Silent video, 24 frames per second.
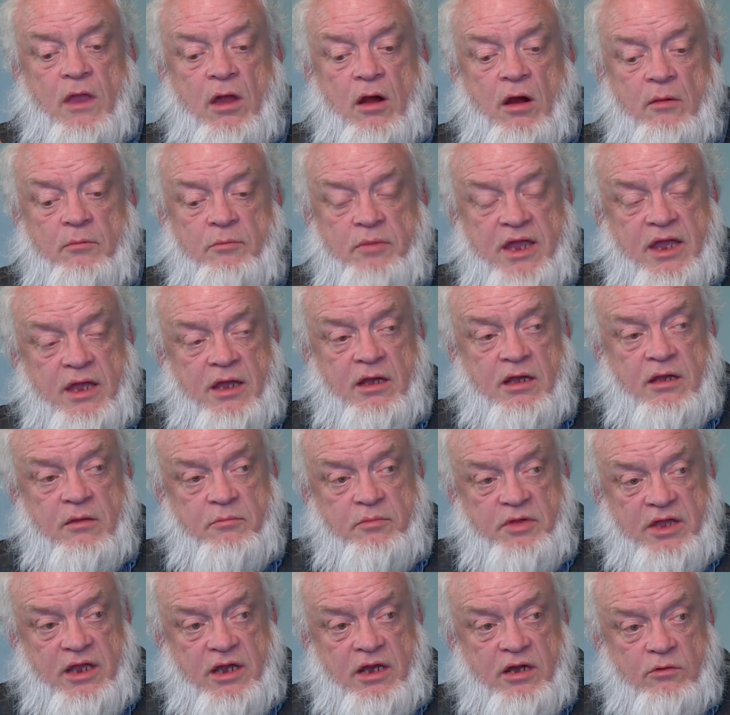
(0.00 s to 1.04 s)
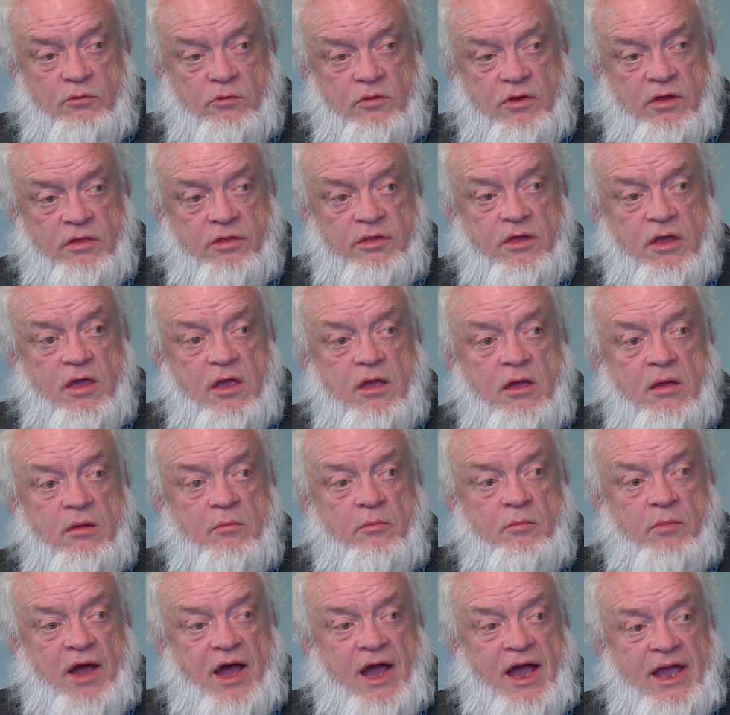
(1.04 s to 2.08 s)
are being competed with
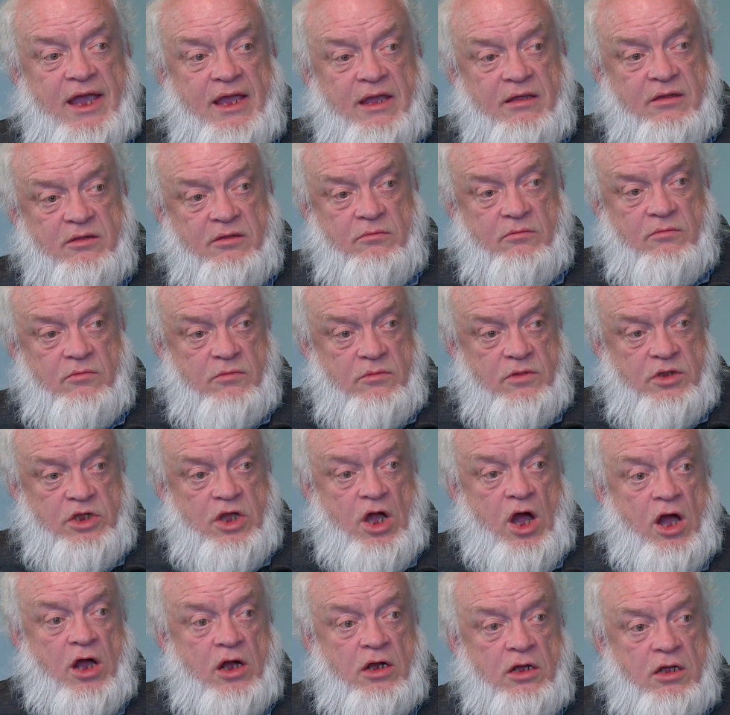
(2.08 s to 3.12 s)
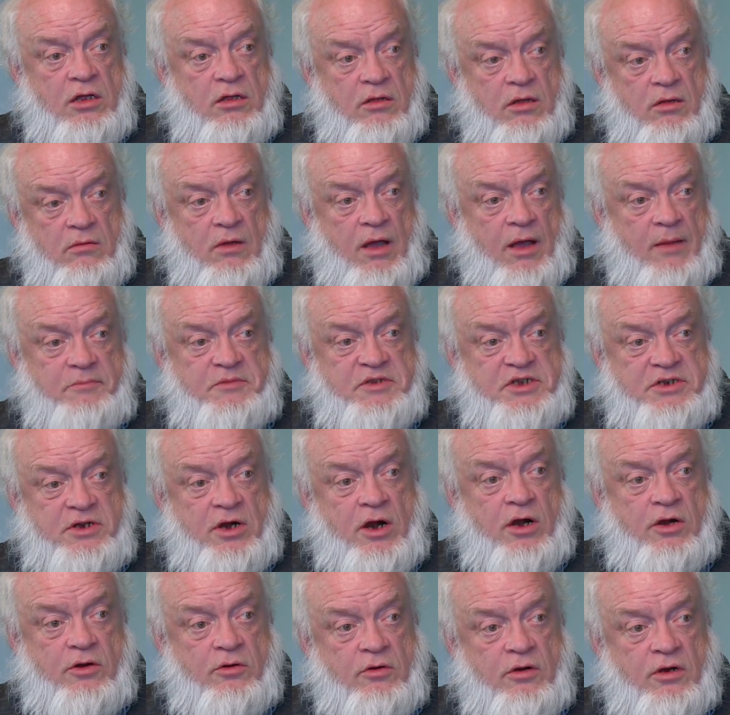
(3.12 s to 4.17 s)
by young
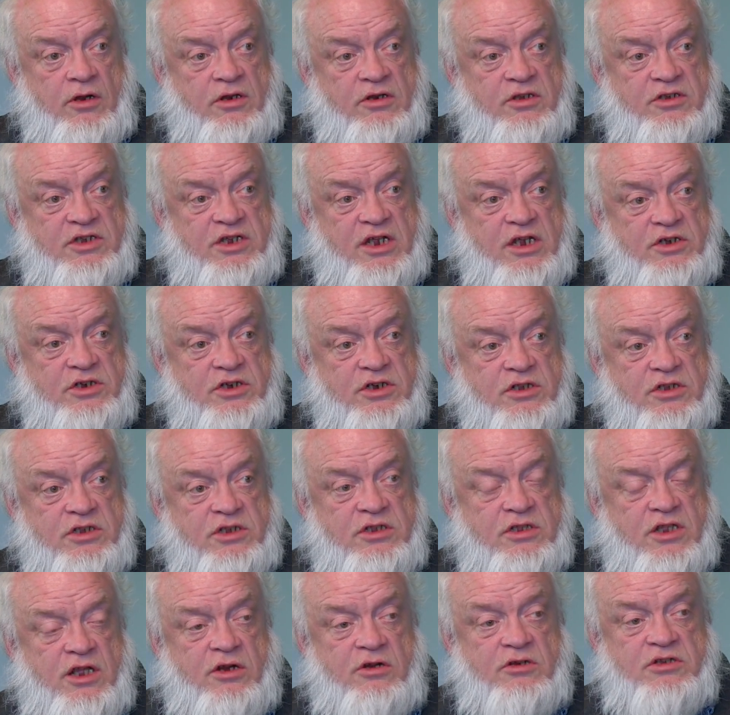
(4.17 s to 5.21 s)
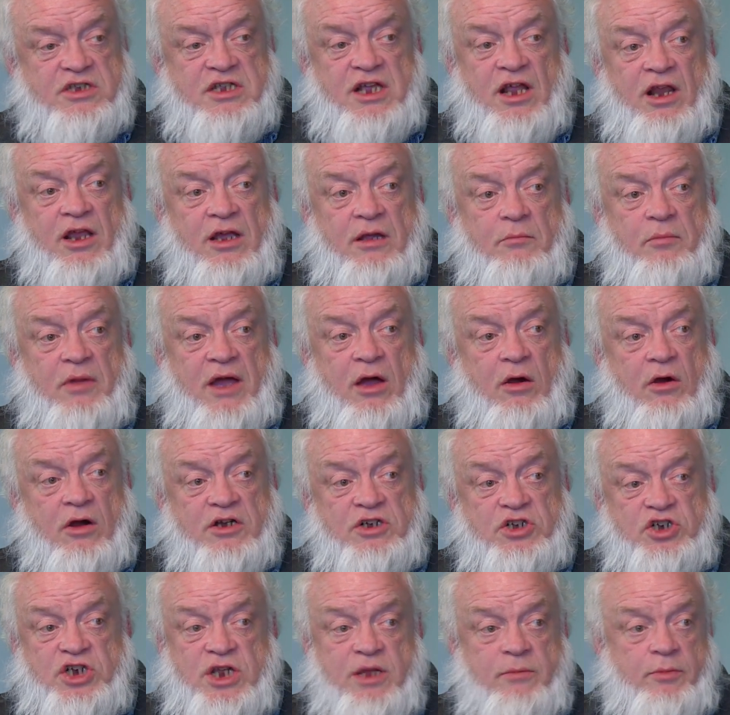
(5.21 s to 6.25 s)
upstart organizations that are selling power
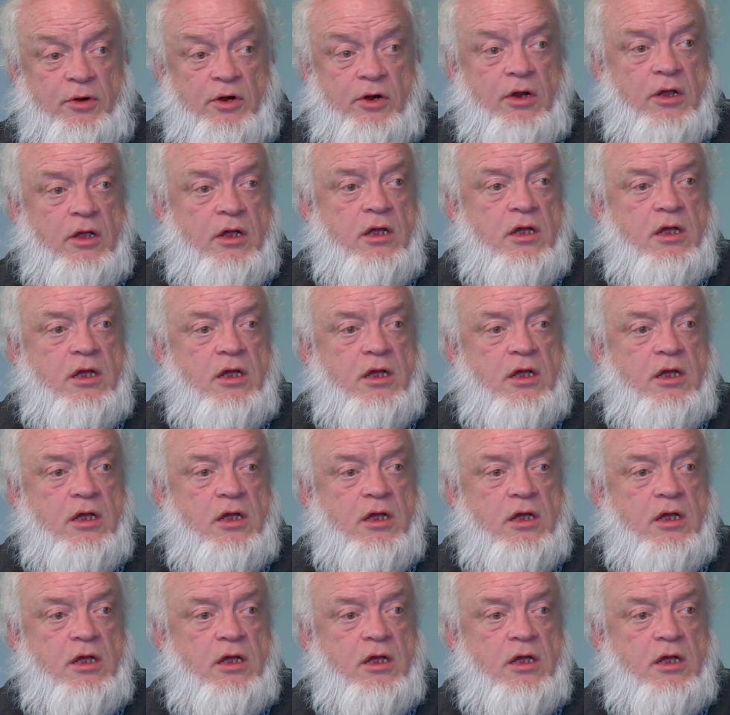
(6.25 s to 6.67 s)
cheaper.